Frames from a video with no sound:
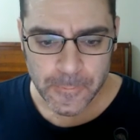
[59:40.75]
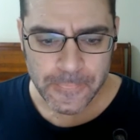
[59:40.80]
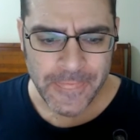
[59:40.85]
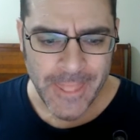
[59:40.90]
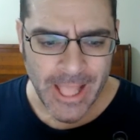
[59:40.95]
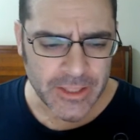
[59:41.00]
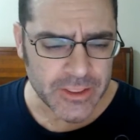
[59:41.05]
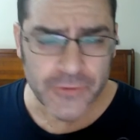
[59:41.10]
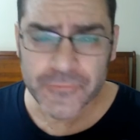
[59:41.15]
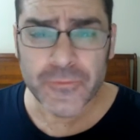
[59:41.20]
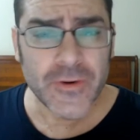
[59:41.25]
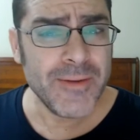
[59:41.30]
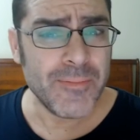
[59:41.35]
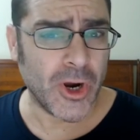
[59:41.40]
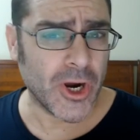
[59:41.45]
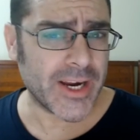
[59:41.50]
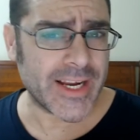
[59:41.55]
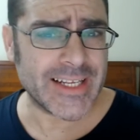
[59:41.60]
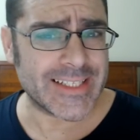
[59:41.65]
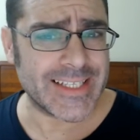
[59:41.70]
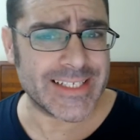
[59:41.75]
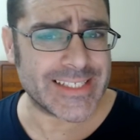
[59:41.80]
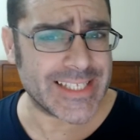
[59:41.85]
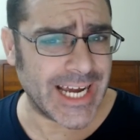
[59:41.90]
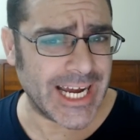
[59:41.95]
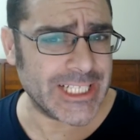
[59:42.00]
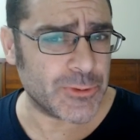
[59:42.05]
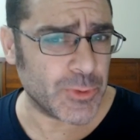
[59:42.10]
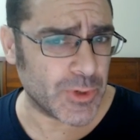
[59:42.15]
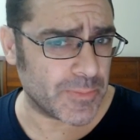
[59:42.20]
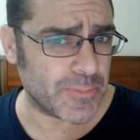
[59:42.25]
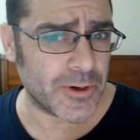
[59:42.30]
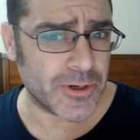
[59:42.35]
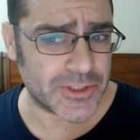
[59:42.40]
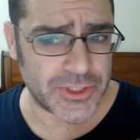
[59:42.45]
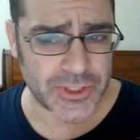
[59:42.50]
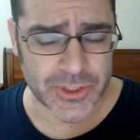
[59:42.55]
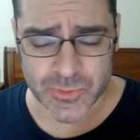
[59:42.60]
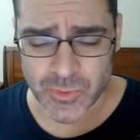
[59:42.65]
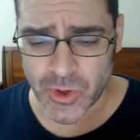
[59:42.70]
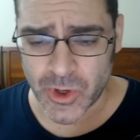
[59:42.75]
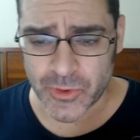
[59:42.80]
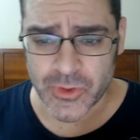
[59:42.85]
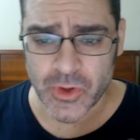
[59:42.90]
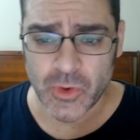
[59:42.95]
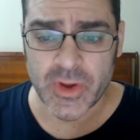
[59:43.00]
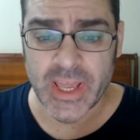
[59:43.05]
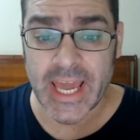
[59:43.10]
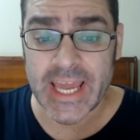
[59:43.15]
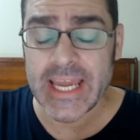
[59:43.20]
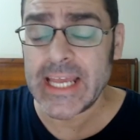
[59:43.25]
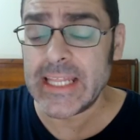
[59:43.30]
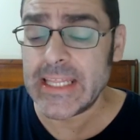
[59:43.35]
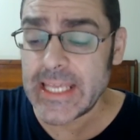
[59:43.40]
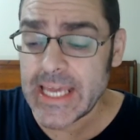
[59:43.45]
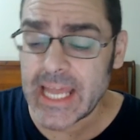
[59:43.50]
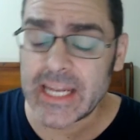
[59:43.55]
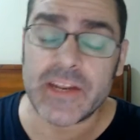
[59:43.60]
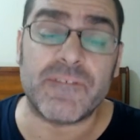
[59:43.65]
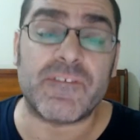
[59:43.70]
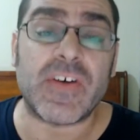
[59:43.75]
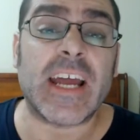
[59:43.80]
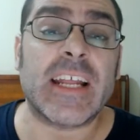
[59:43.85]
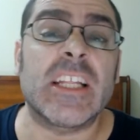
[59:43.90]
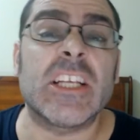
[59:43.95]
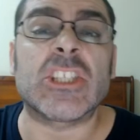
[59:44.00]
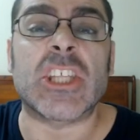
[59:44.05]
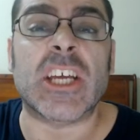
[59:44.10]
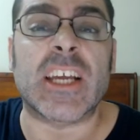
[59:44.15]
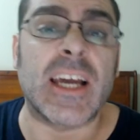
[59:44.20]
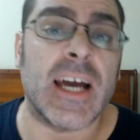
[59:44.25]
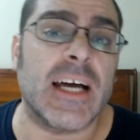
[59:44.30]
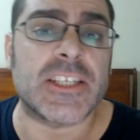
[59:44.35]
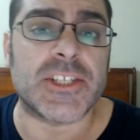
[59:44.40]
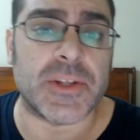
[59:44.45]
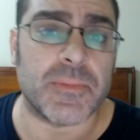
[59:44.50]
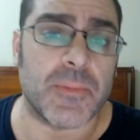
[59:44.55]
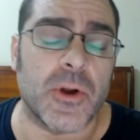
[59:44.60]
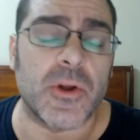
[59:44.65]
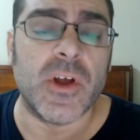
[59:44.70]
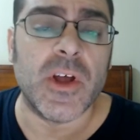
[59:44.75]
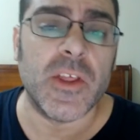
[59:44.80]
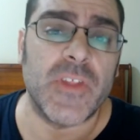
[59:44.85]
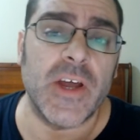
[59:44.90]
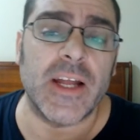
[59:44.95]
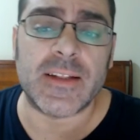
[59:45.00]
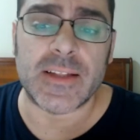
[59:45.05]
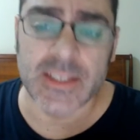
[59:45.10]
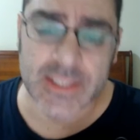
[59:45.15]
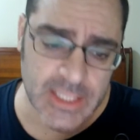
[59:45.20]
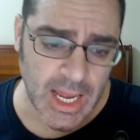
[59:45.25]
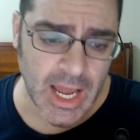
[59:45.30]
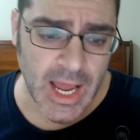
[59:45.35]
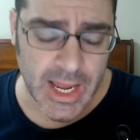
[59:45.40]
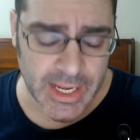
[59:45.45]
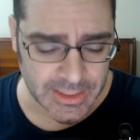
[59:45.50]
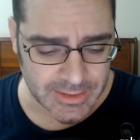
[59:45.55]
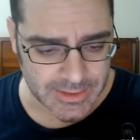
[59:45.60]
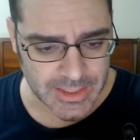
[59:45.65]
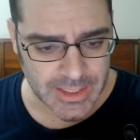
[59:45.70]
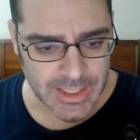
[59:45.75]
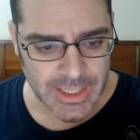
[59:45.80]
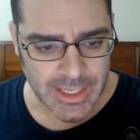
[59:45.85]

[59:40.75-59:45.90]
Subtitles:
The free market decides what a person is worth, okay? In the end, in fact, it's the customer that decides.